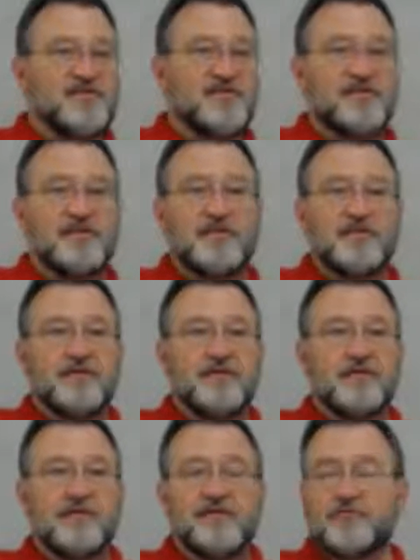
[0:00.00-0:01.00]
acid,
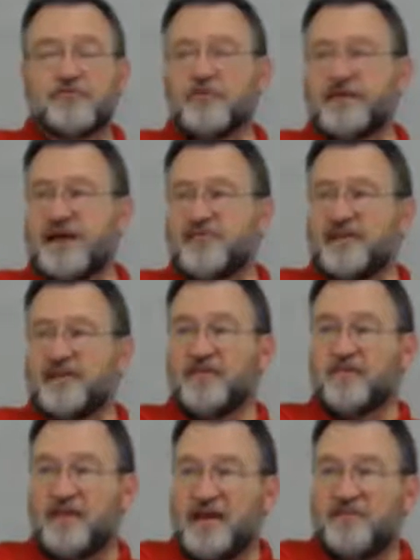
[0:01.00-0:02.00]
hydrochloric acid,
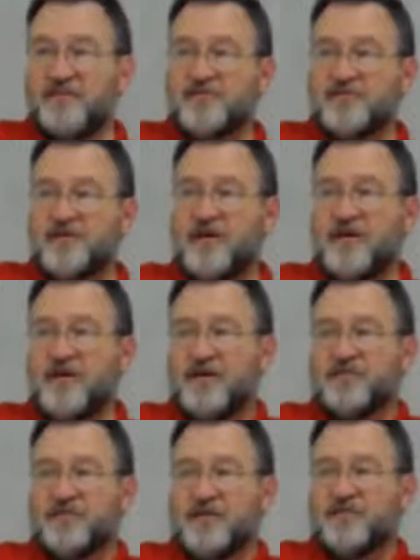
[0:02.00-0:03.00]
and the base,
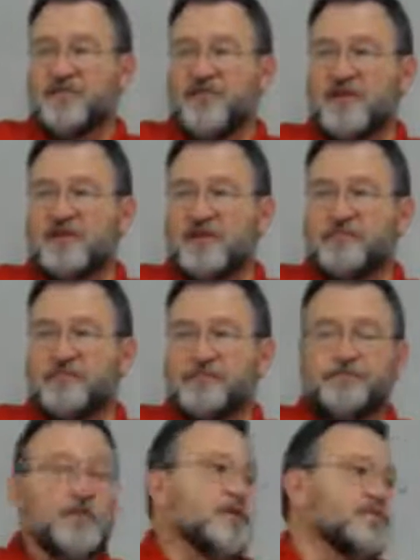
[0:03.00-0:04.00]
sodium hydroxide,
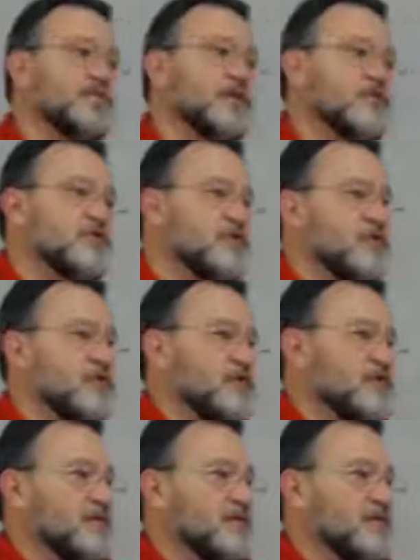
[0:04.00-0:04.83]
both of which,